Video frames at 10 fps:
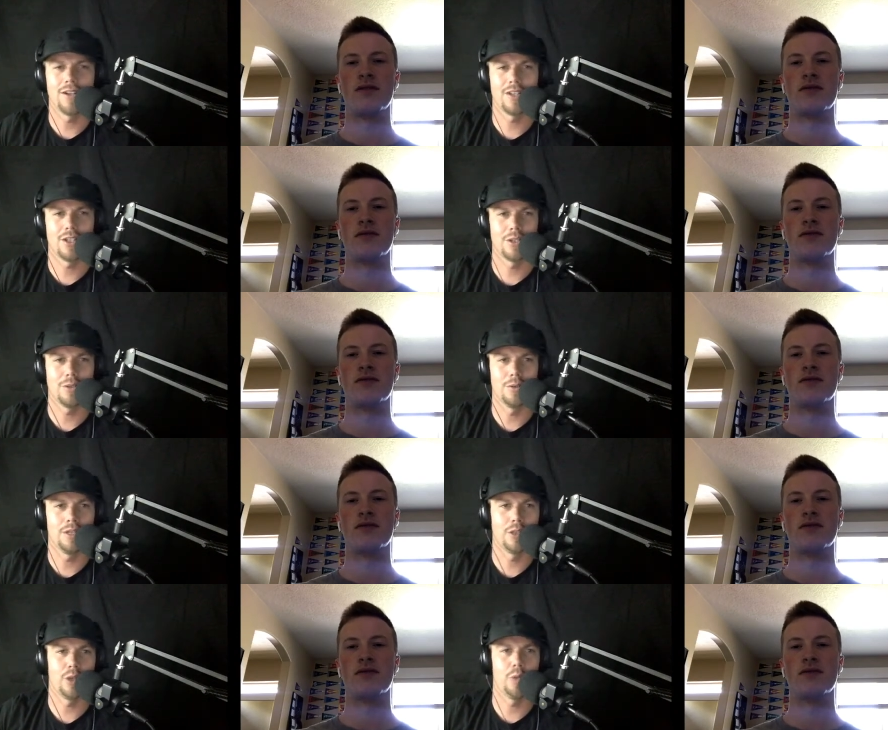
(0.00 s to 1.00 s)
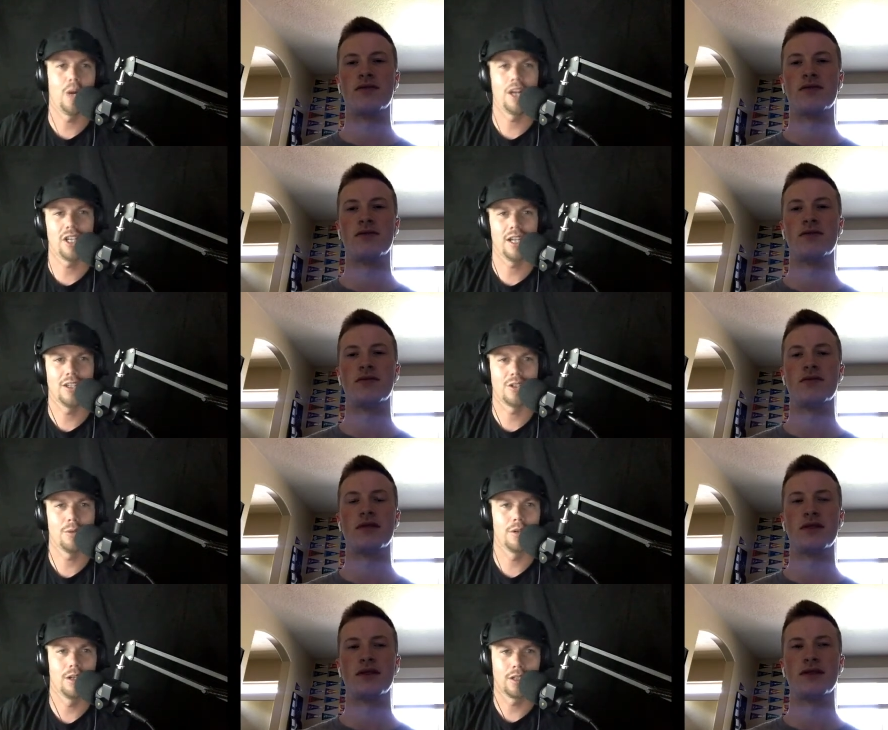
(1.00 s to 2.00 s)
Speaker 1: that you enjoyed watching as you
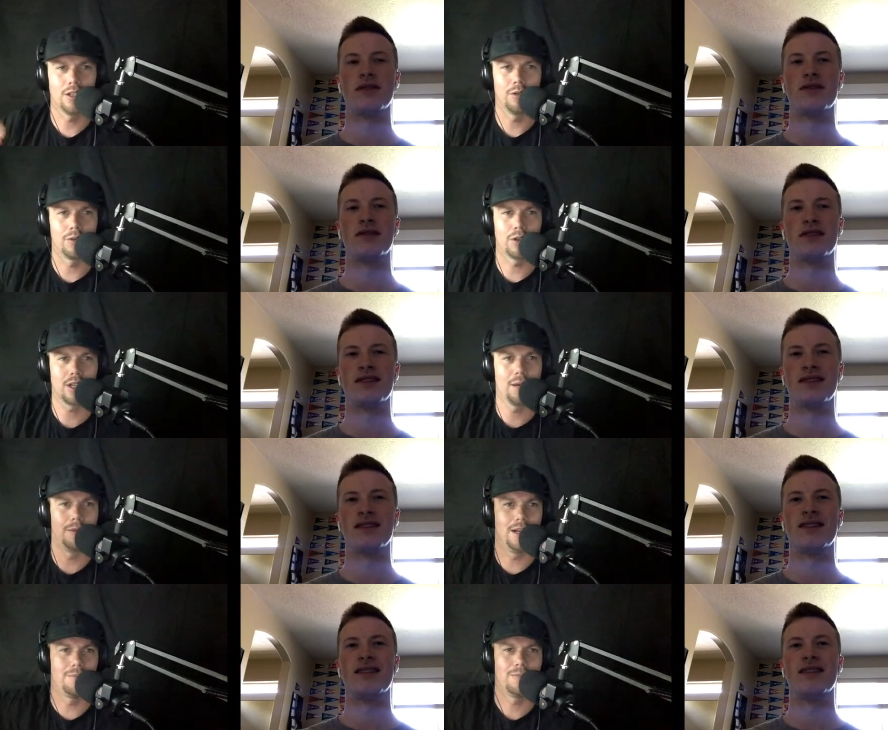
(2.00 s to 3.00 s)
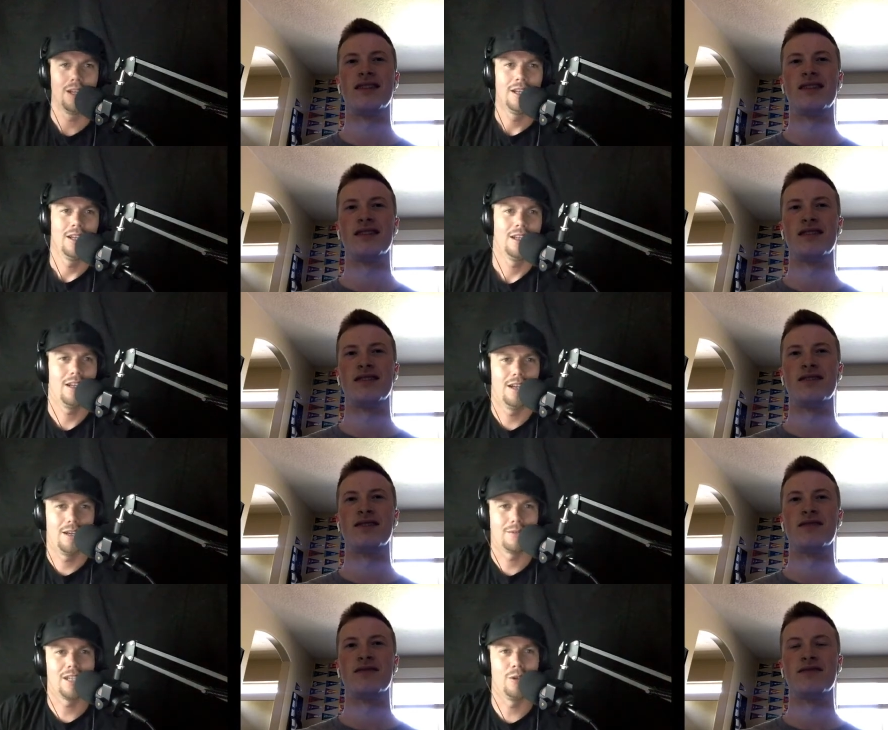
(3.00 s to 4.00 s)
were you know coming up
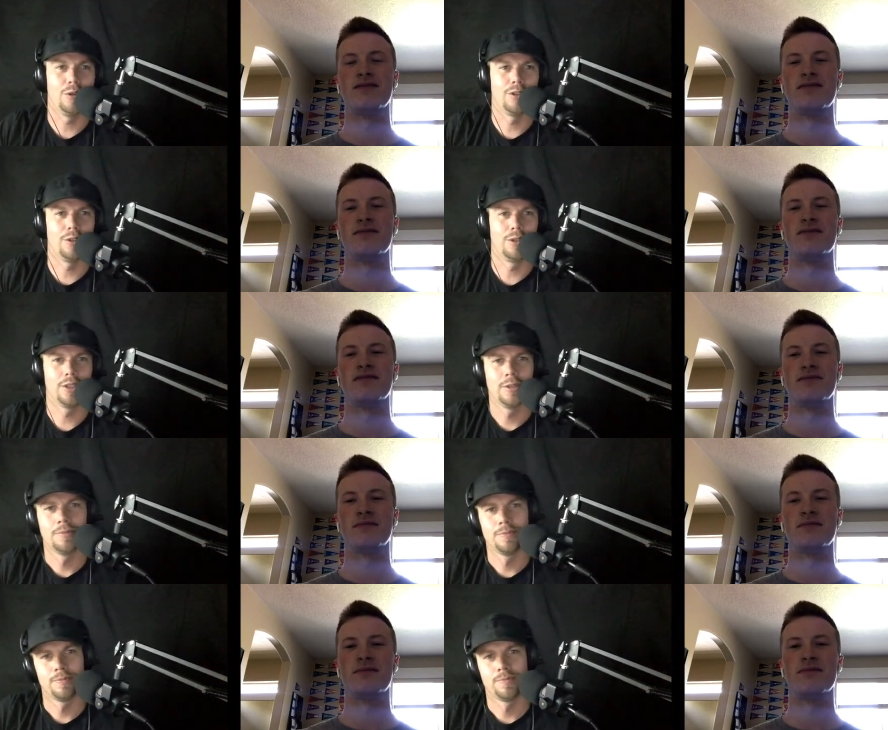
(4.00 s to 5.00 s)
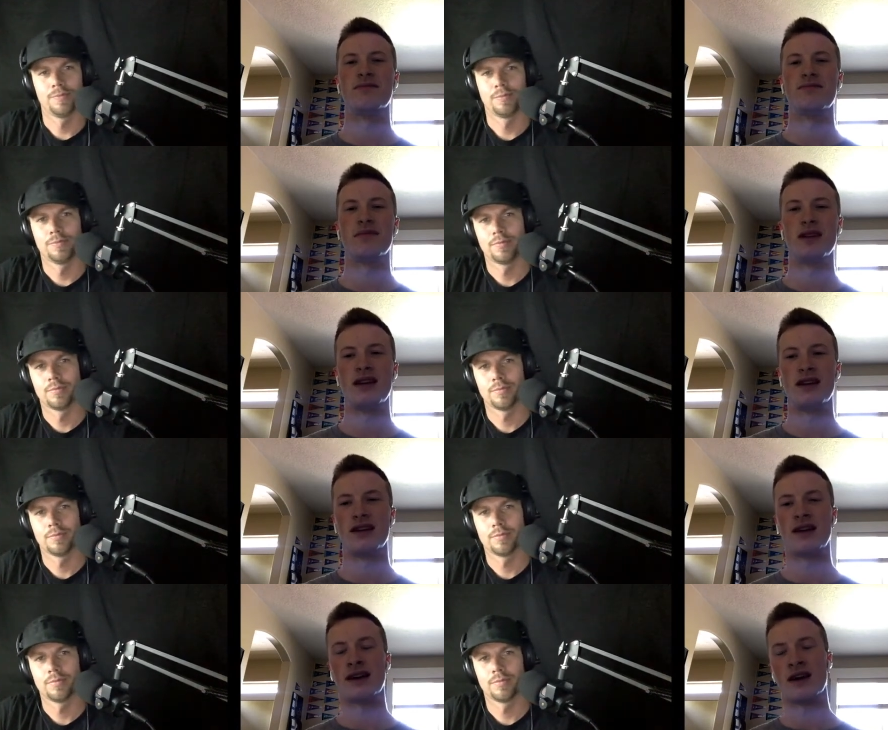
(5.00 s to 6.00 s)
um, getting older and older
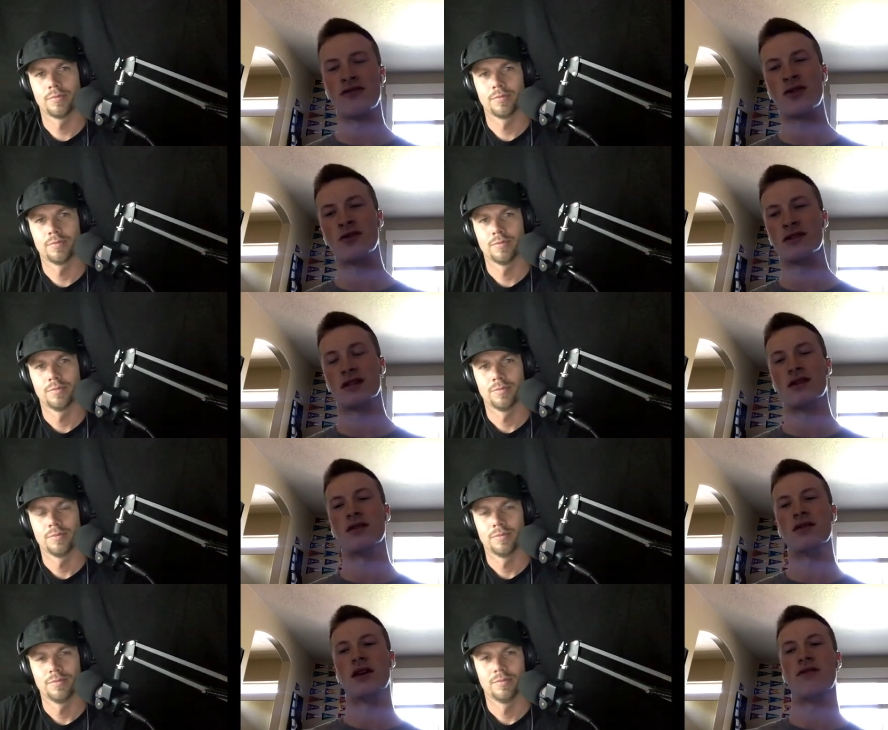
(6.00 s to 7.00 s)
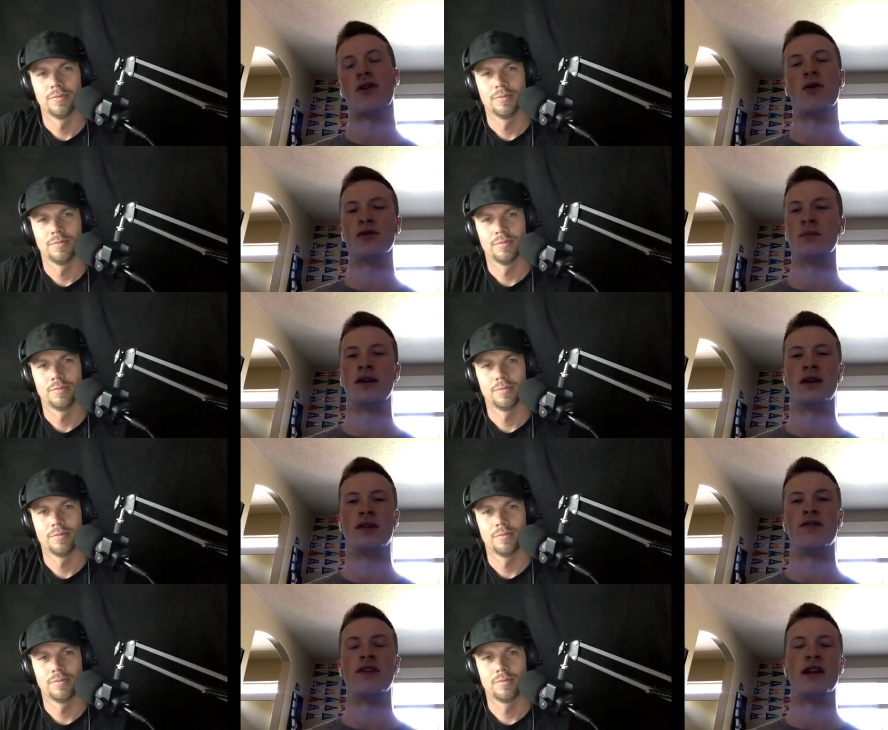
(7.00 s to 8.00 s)
Speaker 2: yeah i've always i've always been
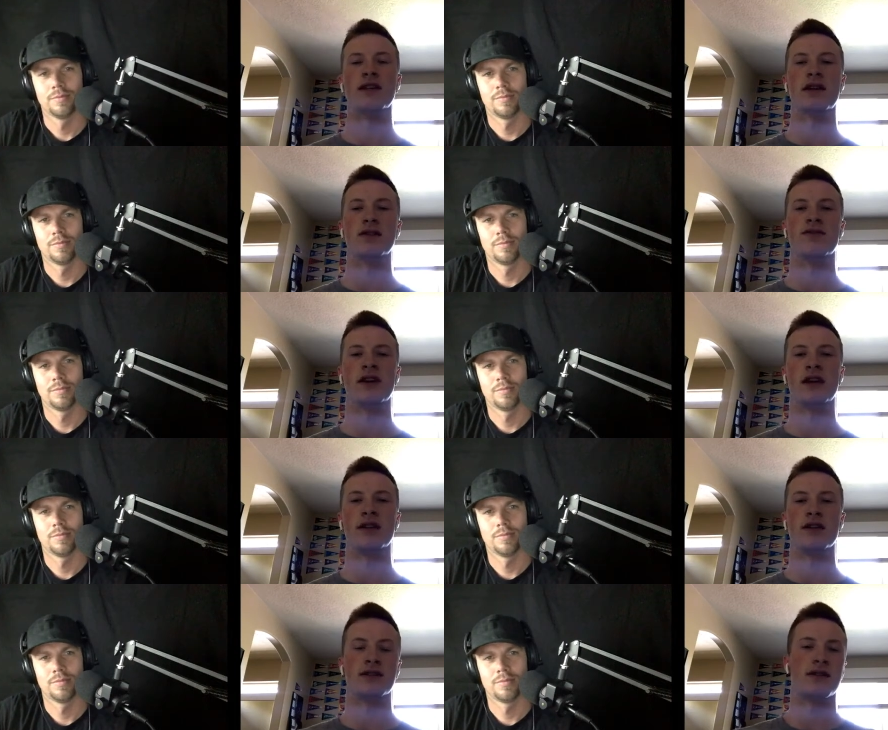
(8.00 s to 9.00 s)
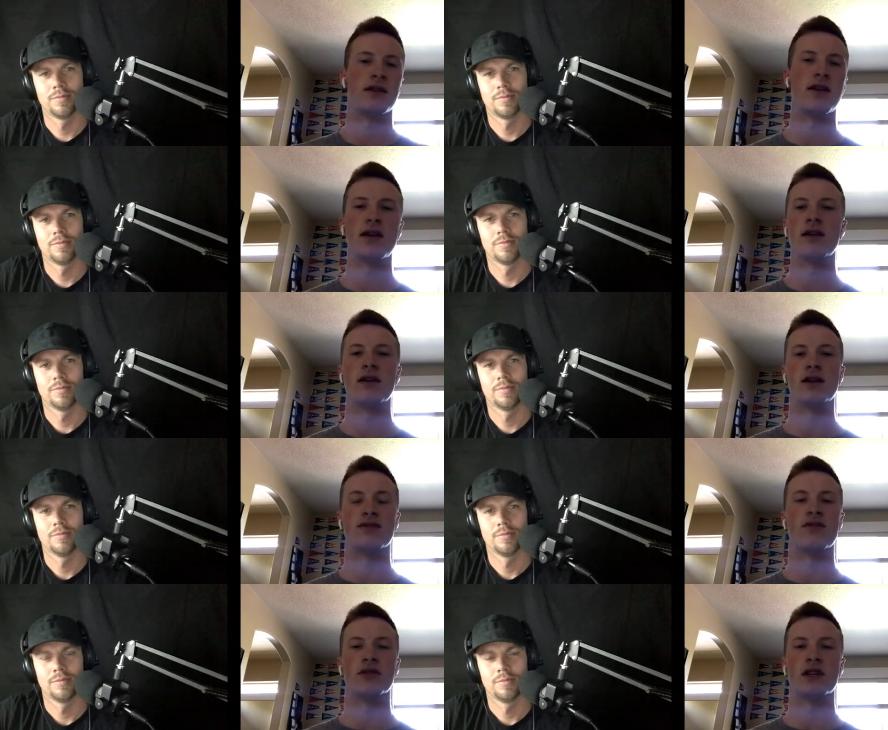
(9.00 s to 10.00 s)
a phoenix suns fan since
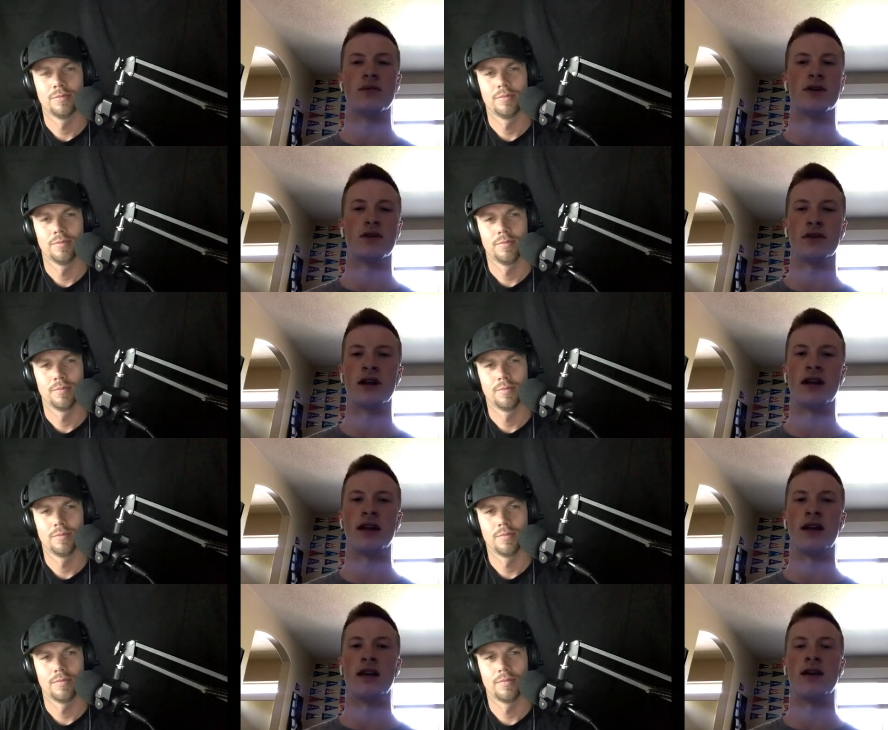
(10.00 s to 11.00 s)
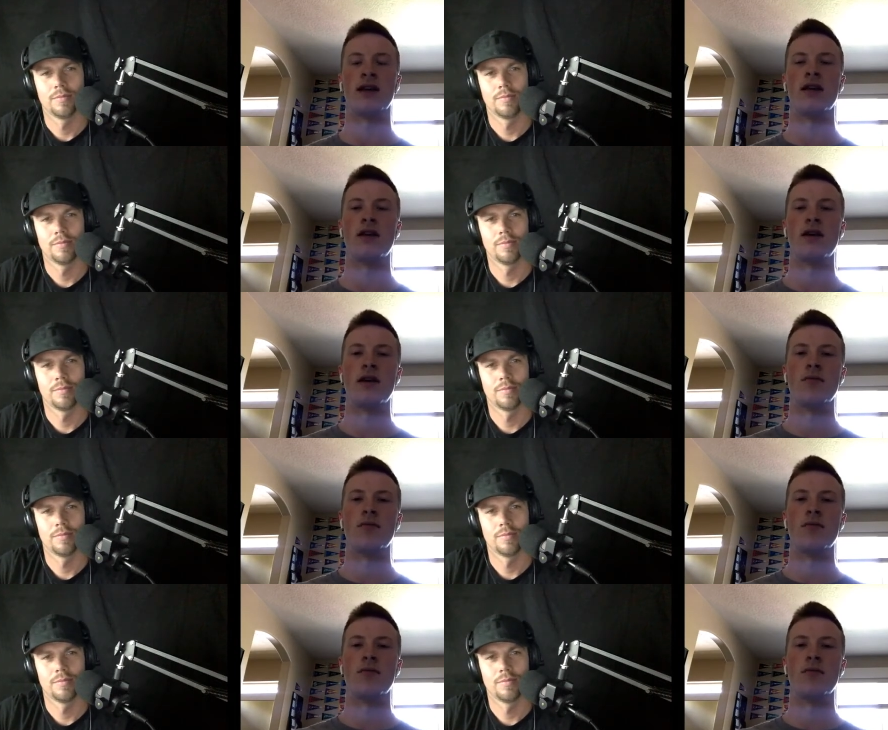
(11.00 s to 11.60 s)
that was the first team i started liking and my